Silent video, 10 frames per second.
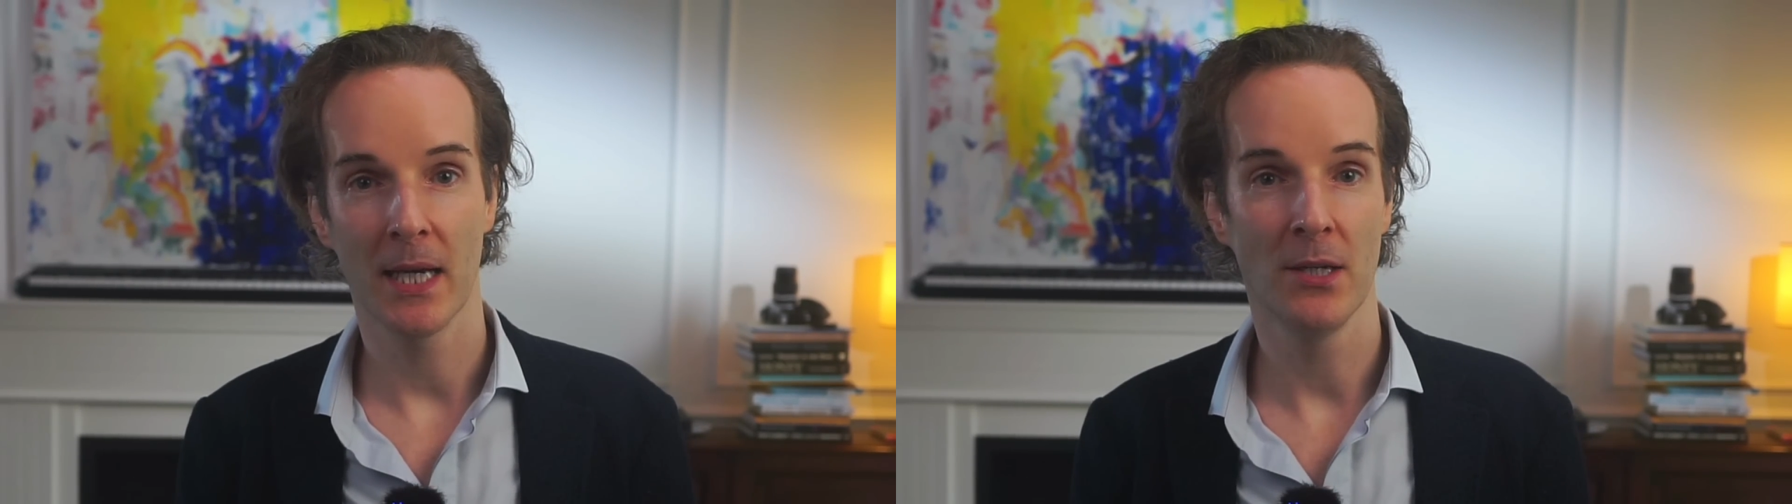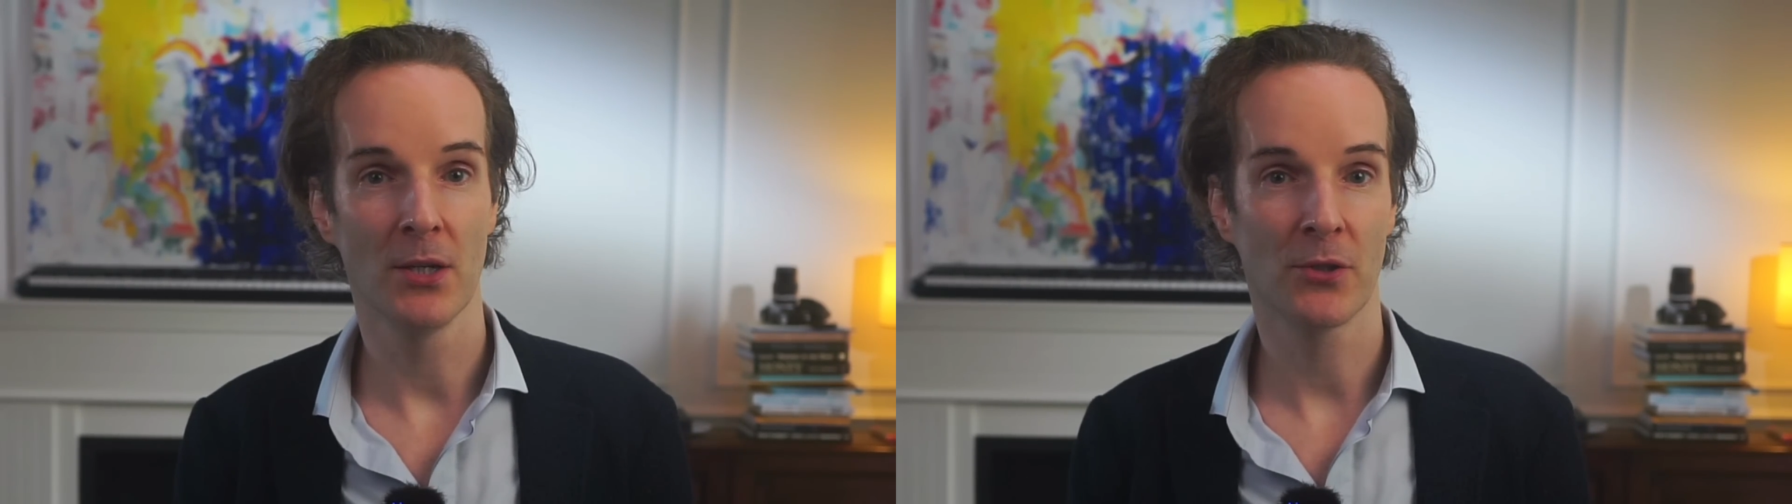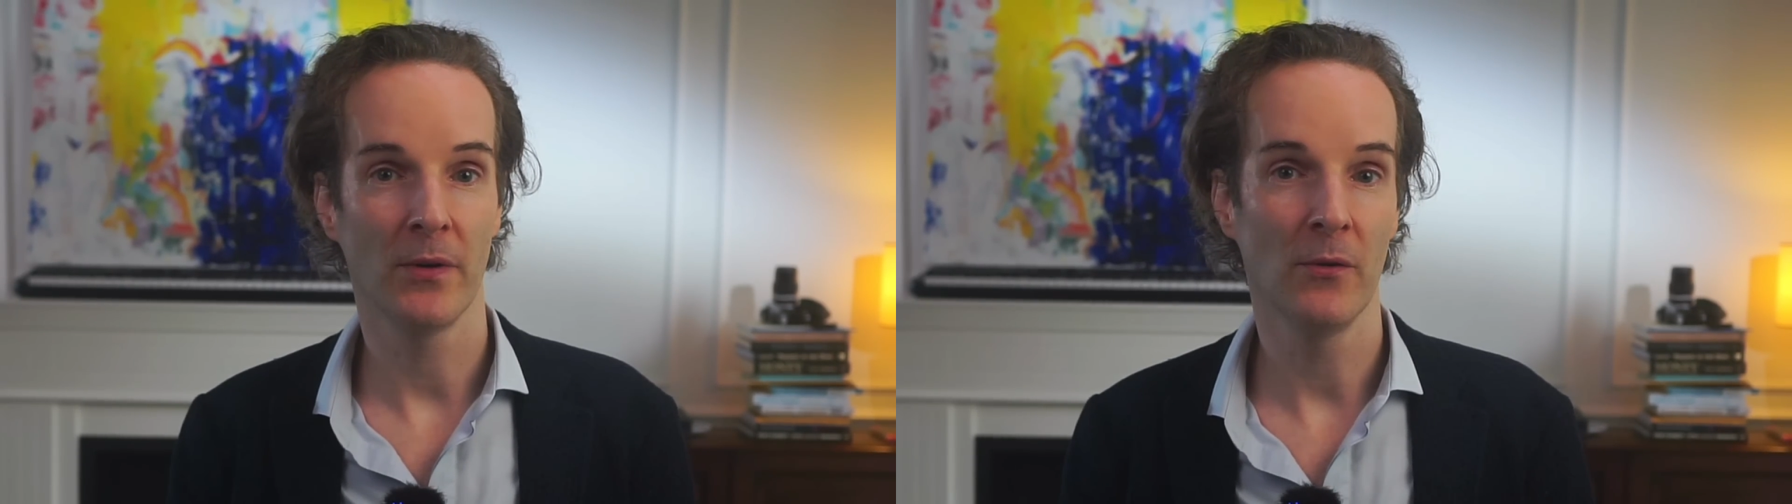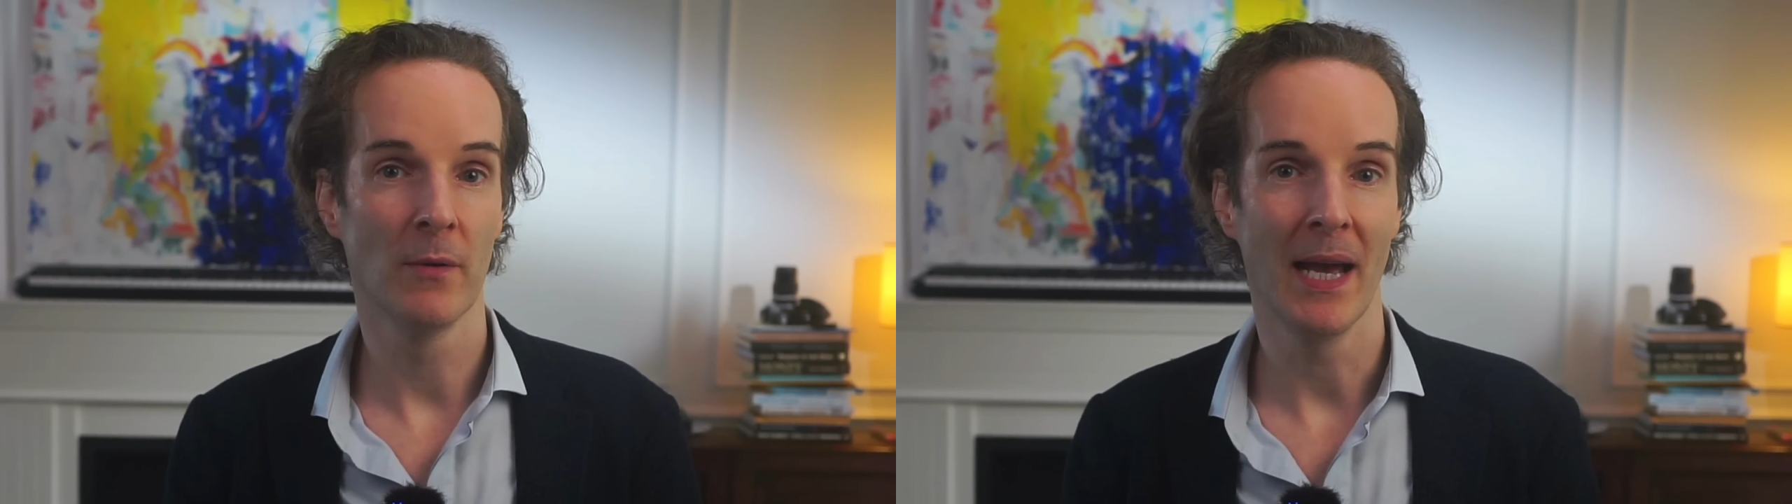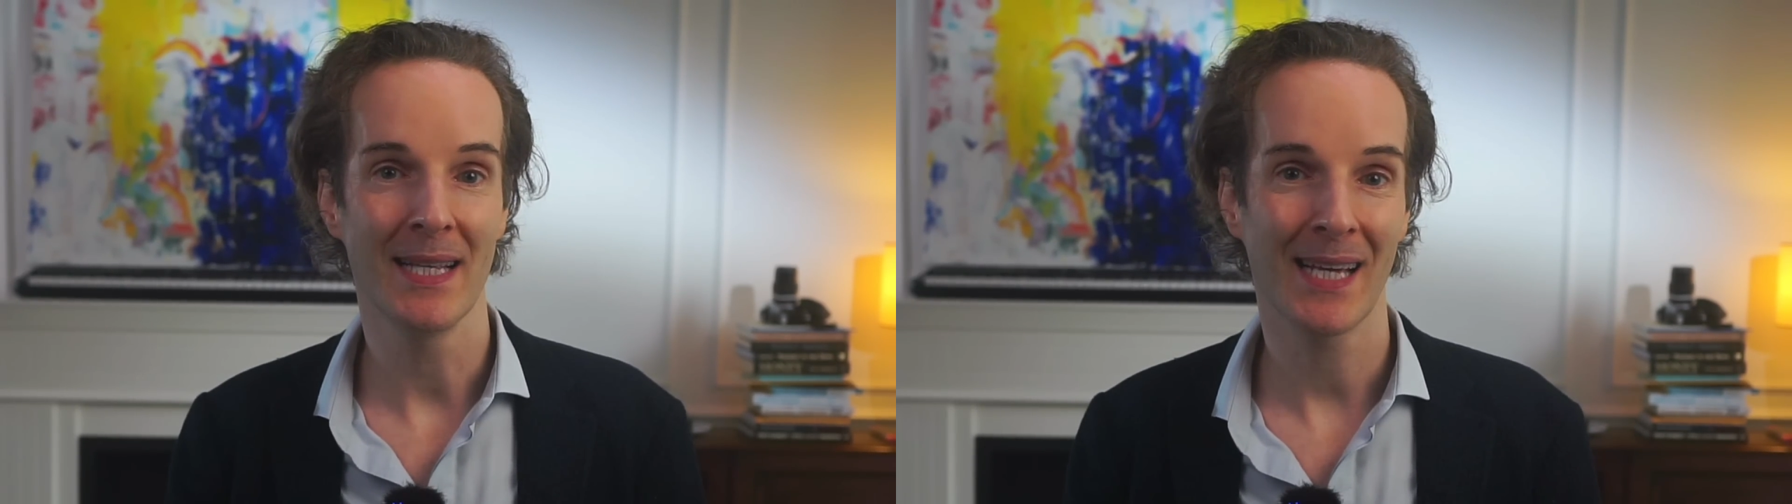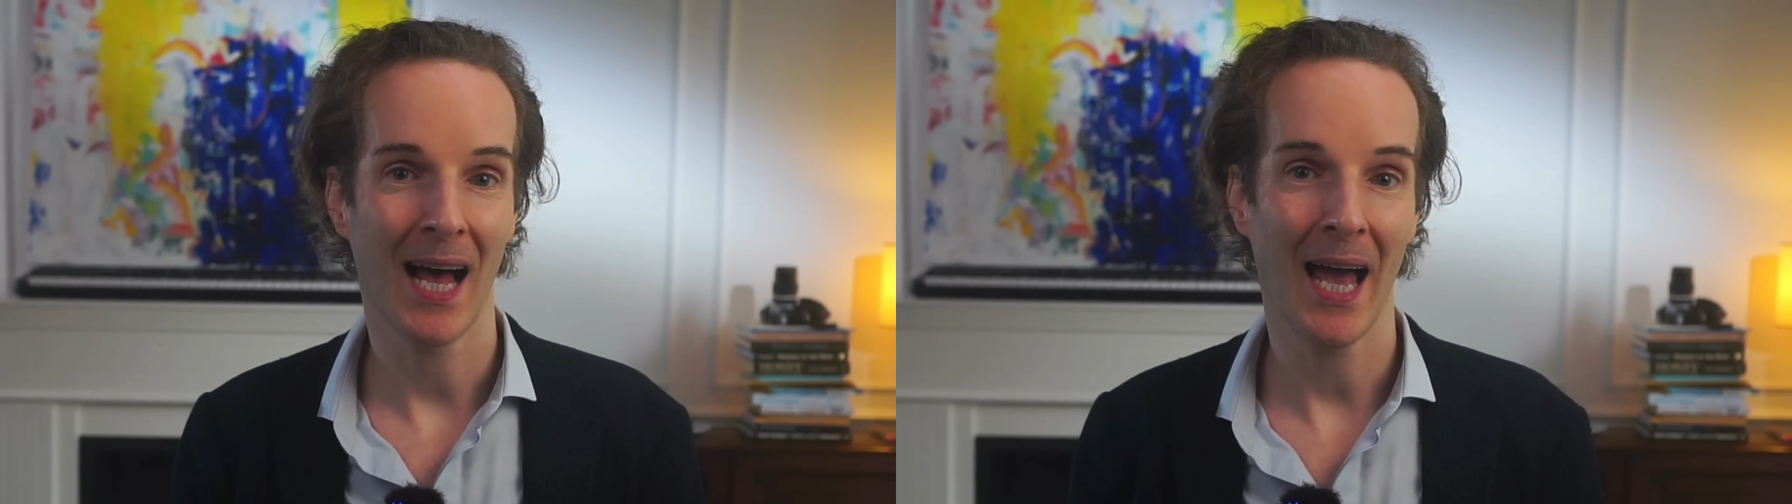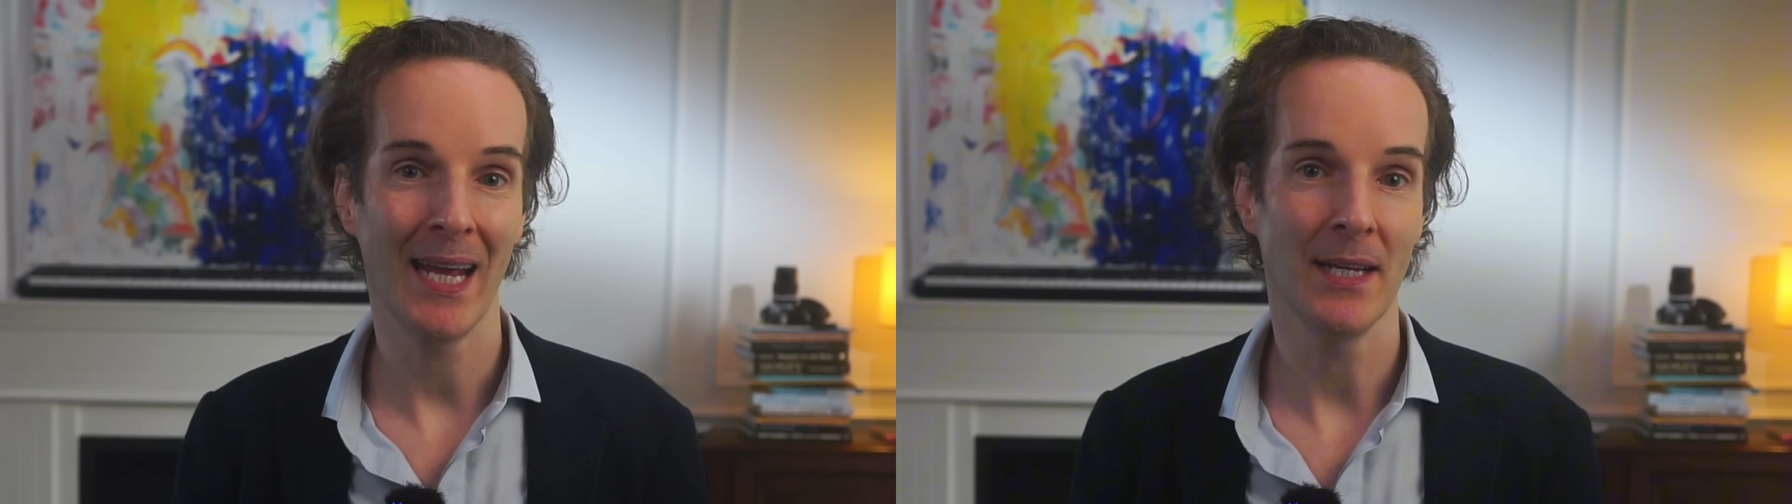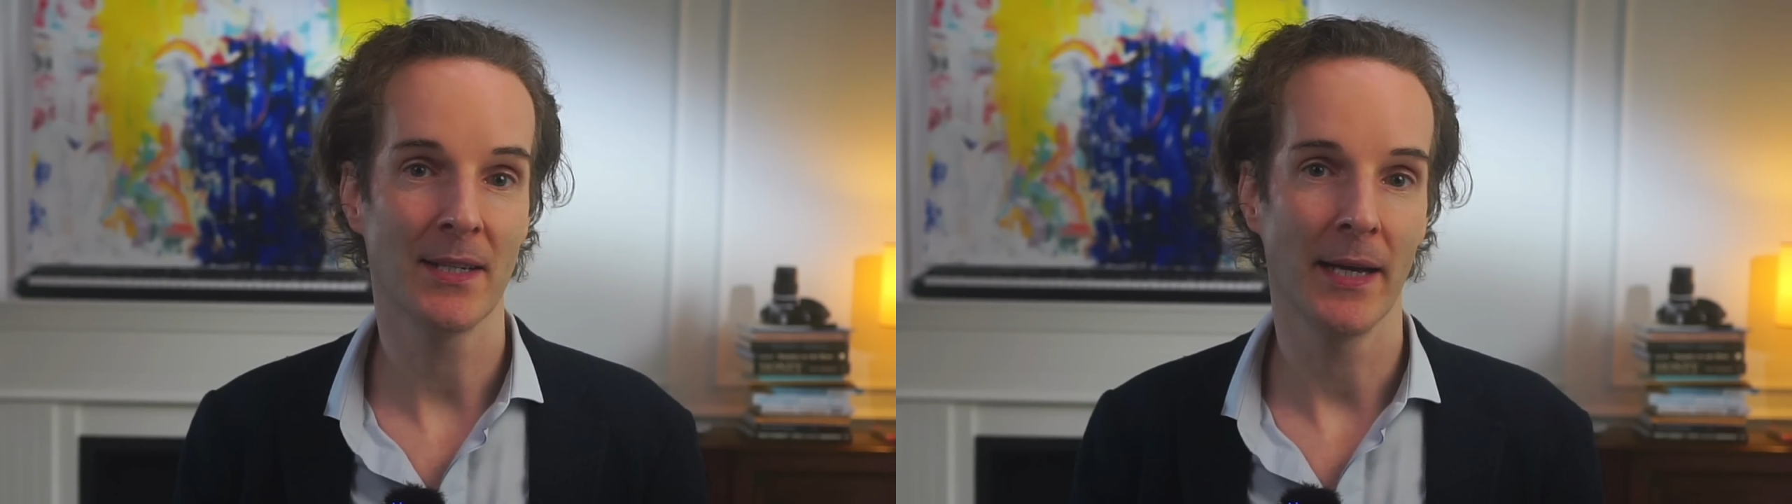industry remains
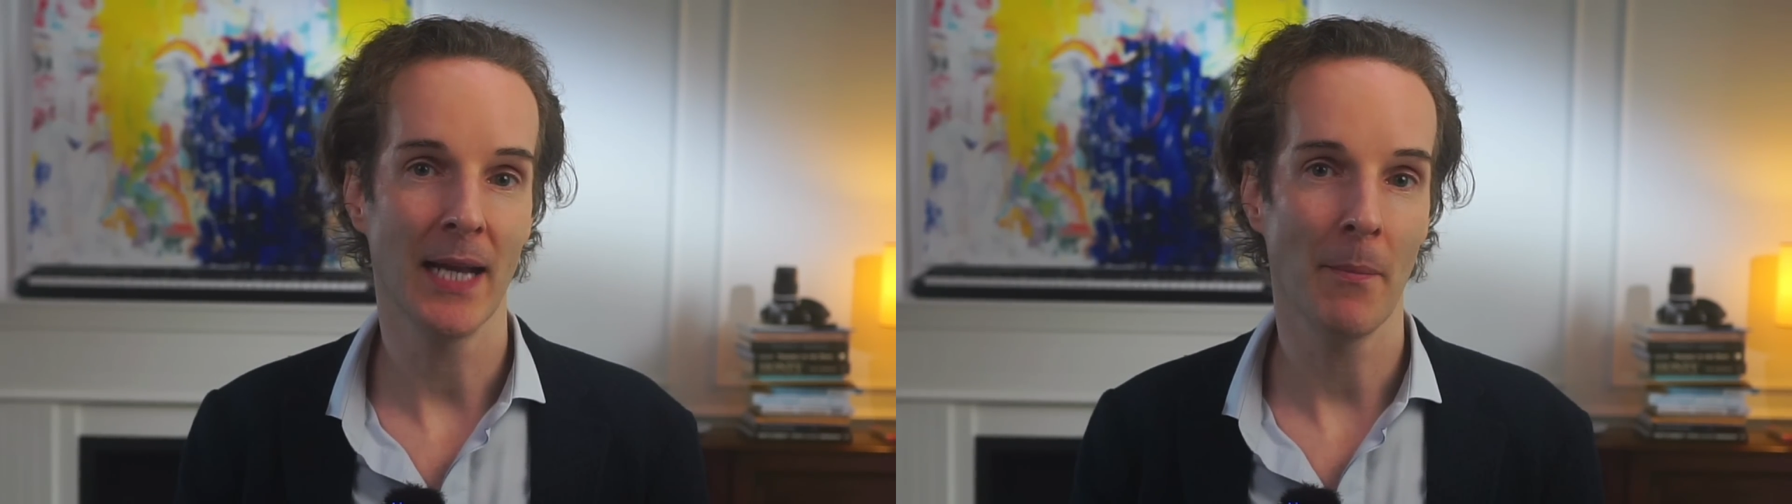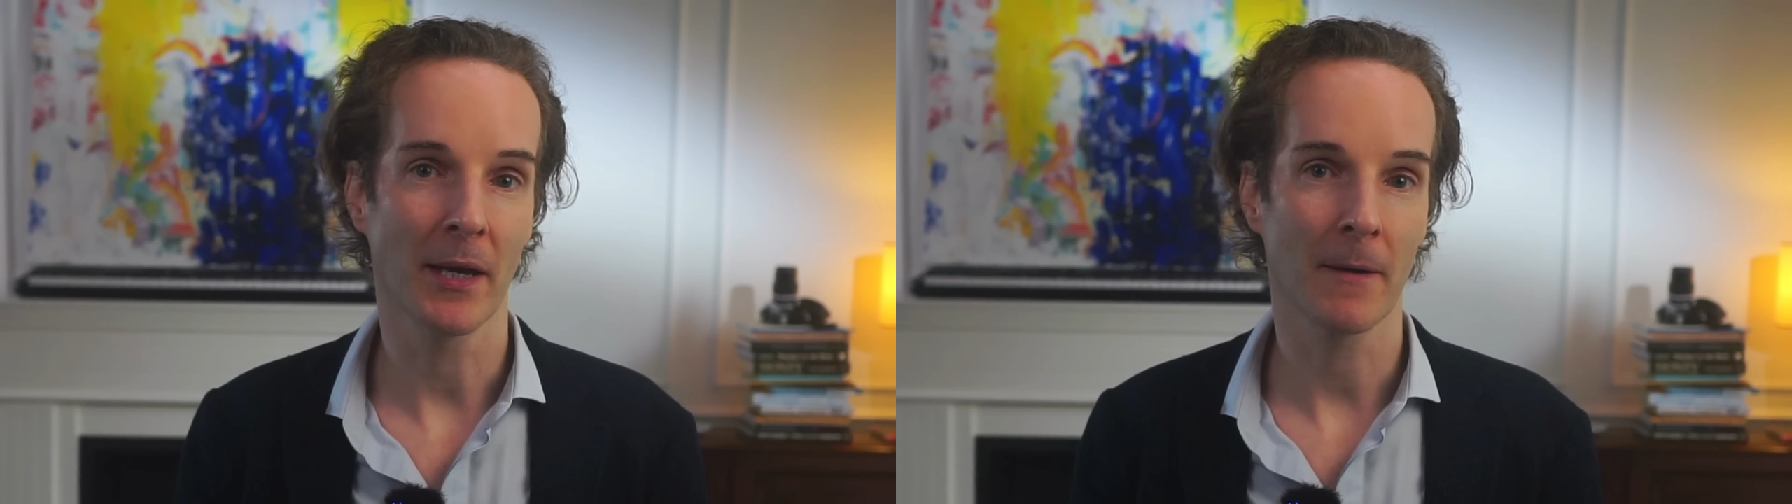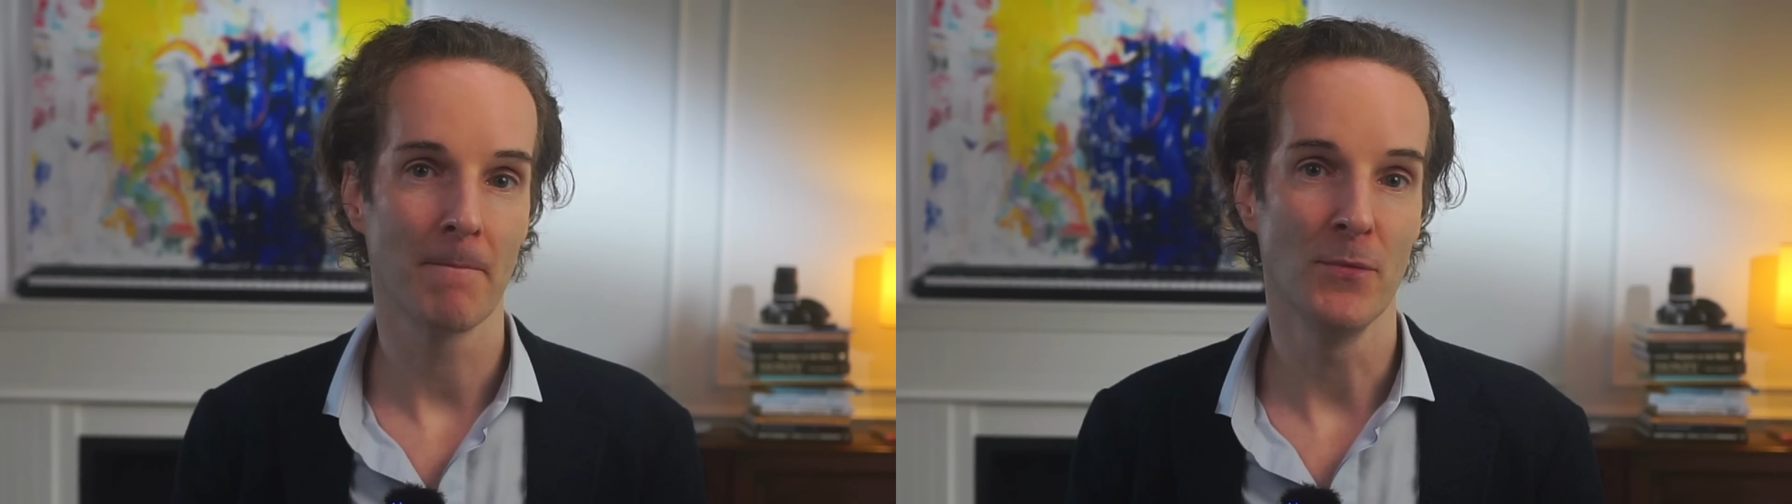highly dynamic.